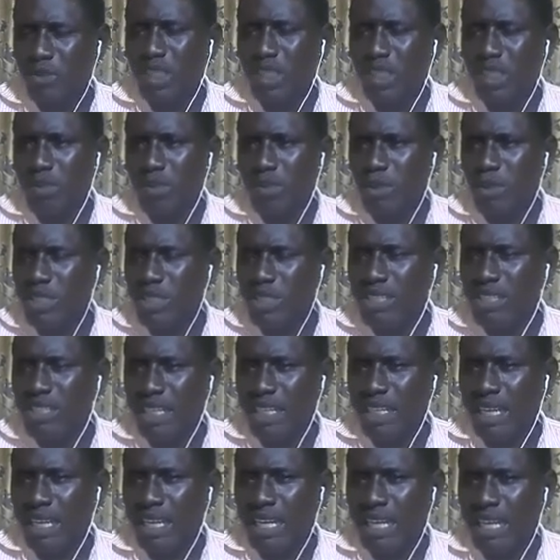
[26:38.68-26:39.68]
between the standard
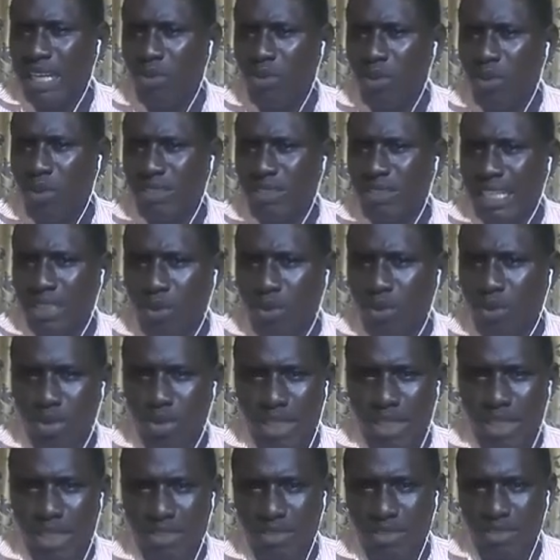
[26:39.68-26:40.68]
and the one you are
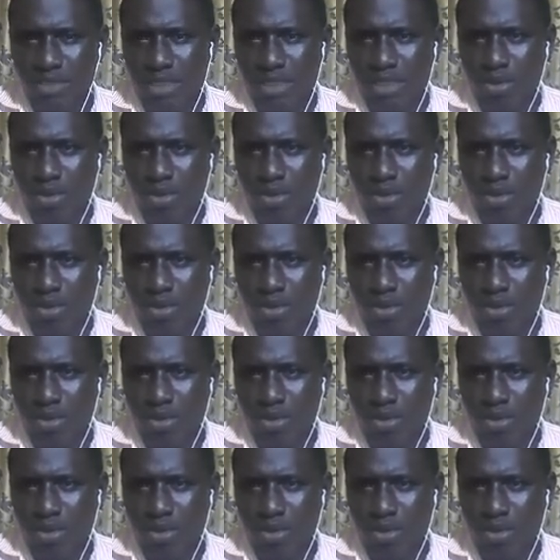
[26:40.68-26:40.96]
given in the